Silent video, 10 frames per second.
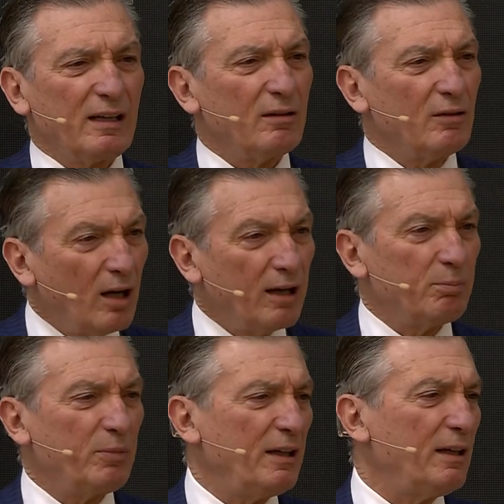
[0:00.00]
cannot
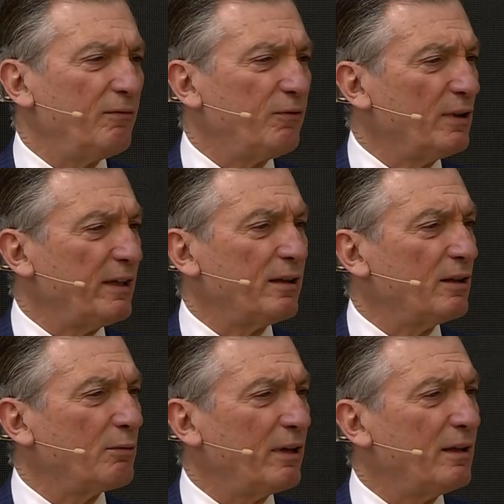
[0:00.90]
be fully
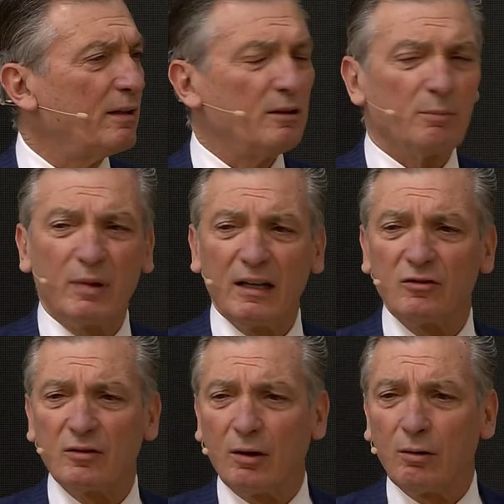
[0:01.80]
integrated into
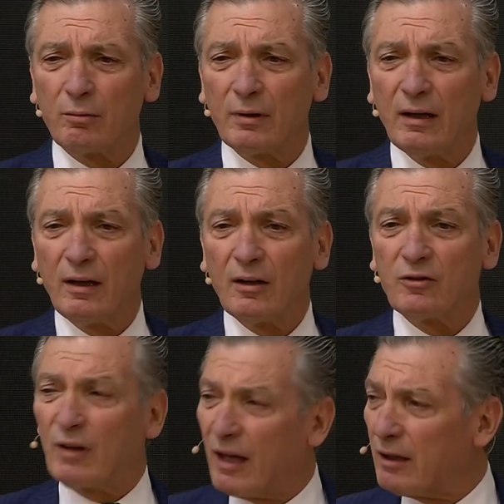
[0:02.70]
base load.
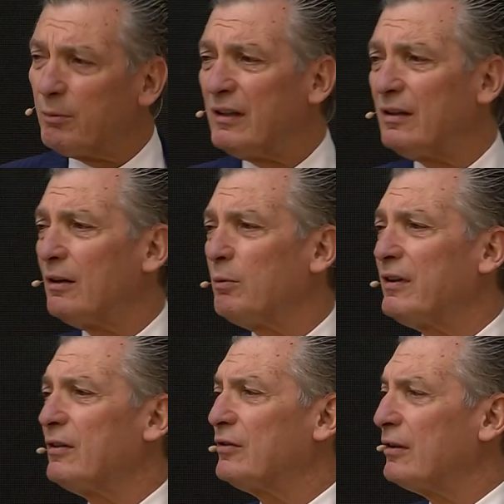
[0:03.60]
So, how do we deal with
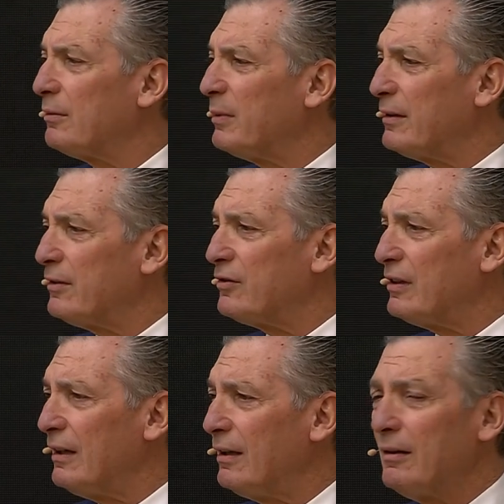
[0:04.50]
this
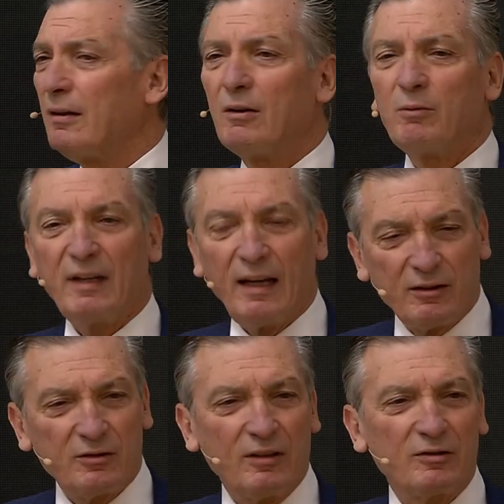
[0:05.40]
intermittency? With
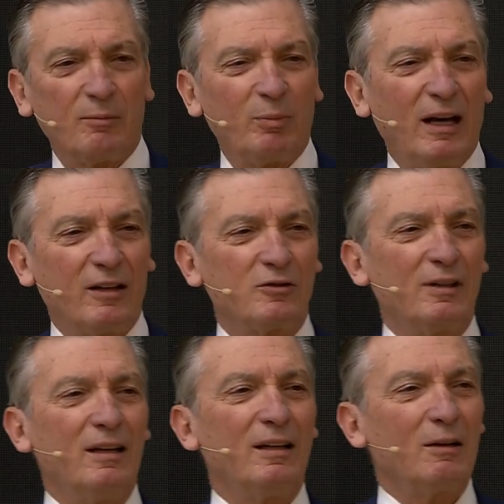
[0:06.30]
excess
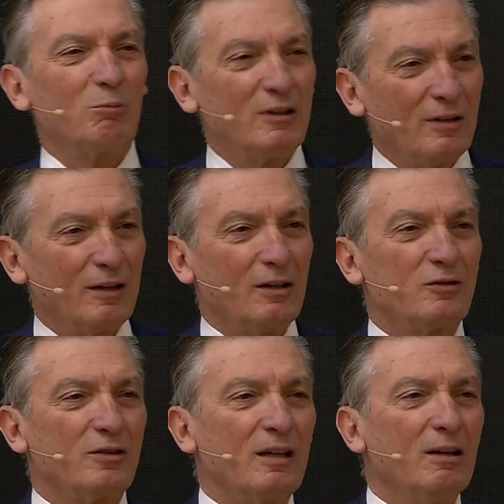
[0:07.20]
capacity and
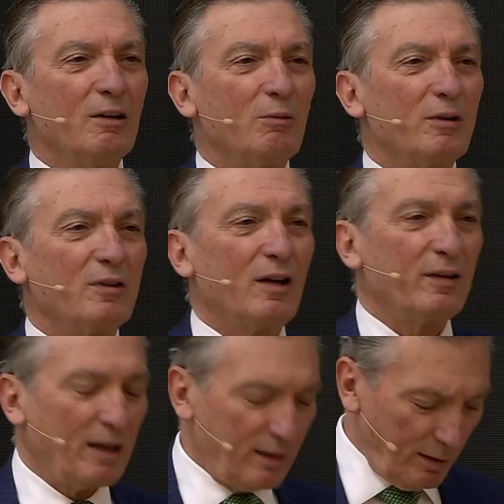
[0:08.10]
redundancy, with all
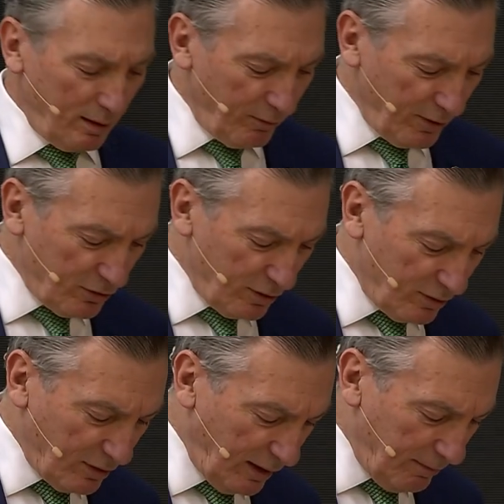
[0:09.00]
that
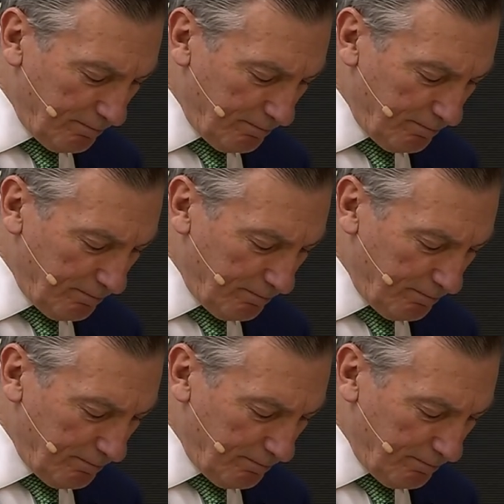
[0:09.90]
inefficiency.